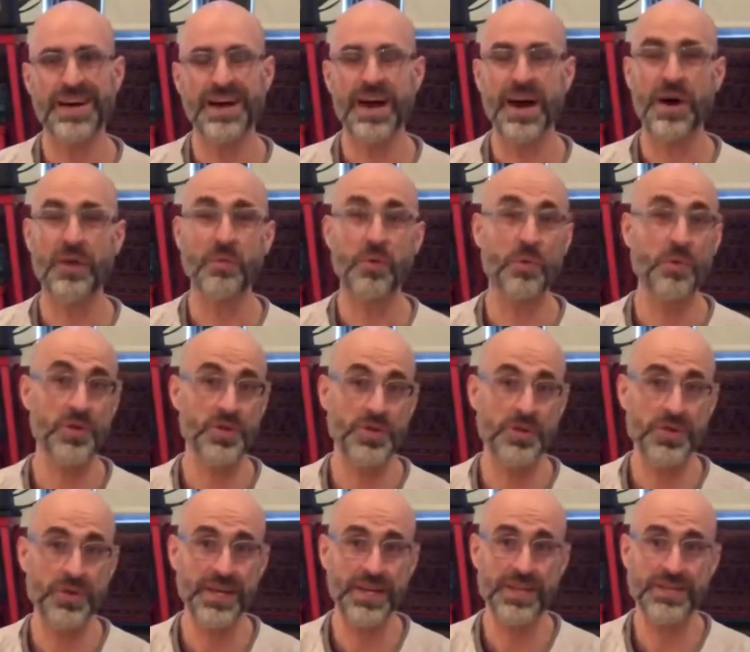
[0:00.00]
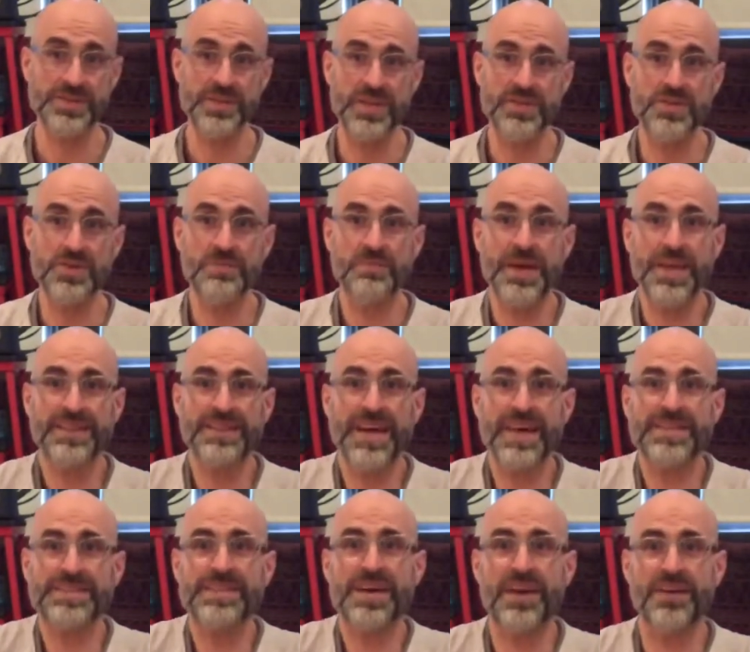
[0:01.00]
uh, what we're doing is as you make
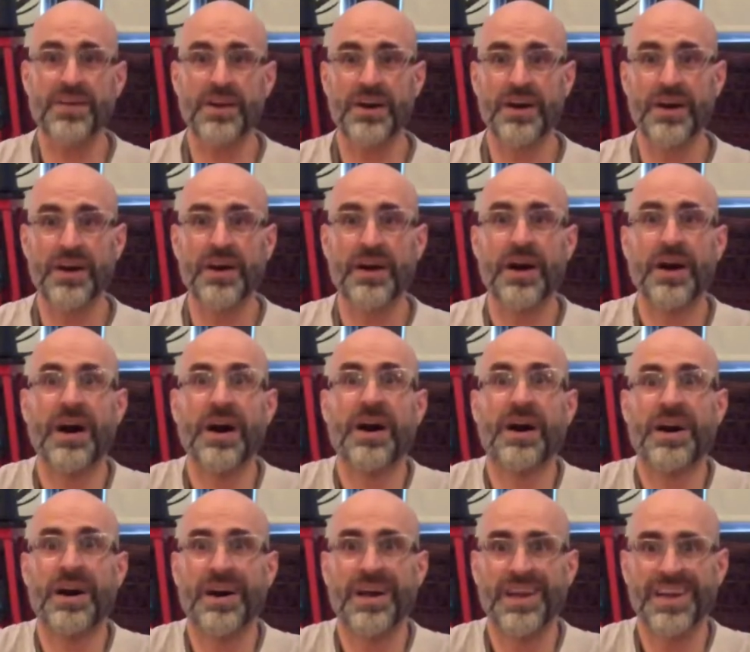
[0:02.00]
that sound, uh,